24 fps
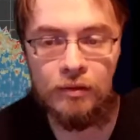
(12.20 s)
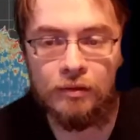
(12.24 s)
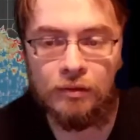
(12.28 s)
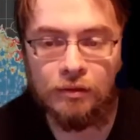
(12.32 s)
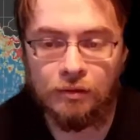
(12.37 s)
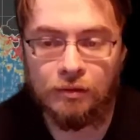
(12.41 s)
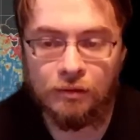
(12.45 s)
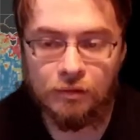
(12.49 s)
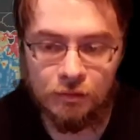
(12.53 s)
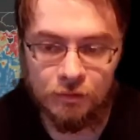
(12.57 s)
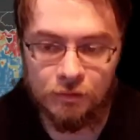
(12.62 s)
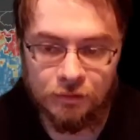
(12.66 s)

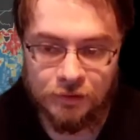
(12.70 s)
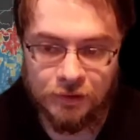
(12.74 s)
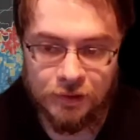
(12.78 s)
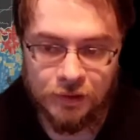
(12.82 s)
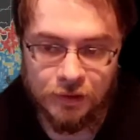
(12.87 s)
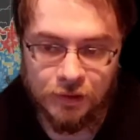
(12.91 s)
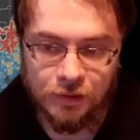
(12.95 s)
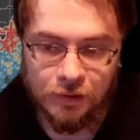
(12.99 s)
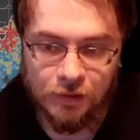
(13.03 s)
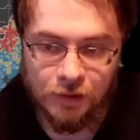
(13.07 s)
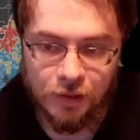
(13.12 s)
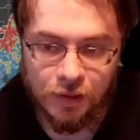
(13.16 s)
Currently
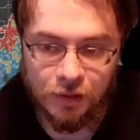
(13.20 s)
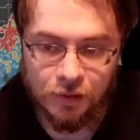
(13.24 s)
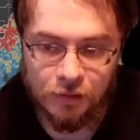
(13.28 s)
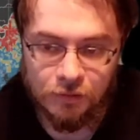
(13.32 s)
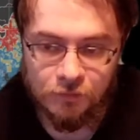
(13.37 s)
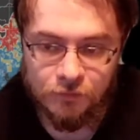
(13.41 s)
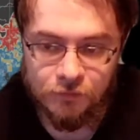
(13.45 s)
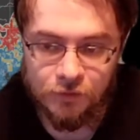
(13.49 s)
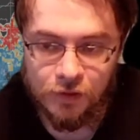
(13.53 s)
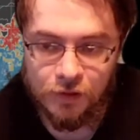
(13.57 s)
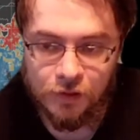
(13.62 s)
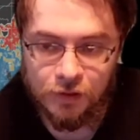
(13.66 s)
have
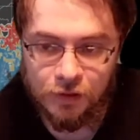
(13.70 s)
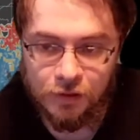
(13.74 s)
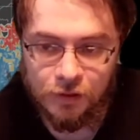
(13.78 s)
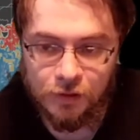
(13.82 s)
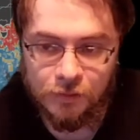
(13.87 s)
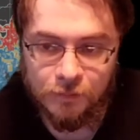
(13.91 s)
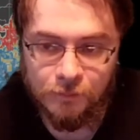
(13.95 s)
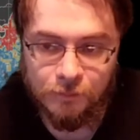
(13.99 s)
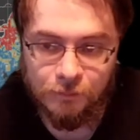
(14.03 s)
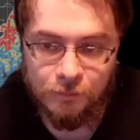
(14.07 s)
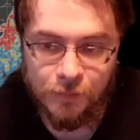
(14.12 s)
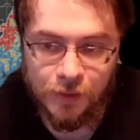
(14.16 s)
a
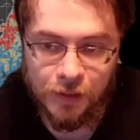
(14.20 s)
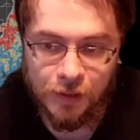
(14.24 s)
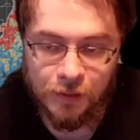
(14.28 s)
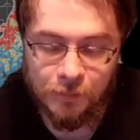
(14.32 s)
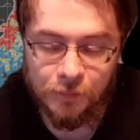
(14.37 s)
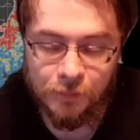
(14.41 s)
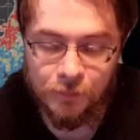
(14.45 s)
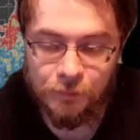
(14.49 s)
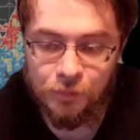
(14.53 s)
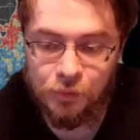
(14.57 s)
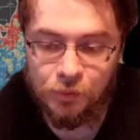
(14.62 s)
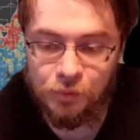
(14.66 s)
map
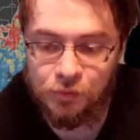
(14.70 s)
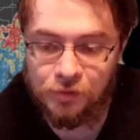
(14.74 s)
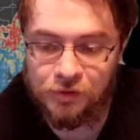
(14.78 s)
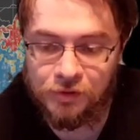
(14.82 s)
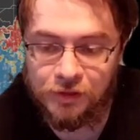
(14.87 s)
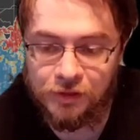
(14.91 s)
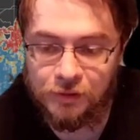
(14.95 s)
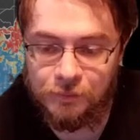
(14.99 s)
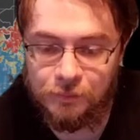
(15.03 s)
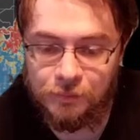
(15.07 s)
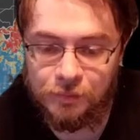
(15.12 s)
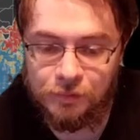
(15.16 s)
pulled
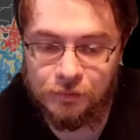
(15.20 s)
up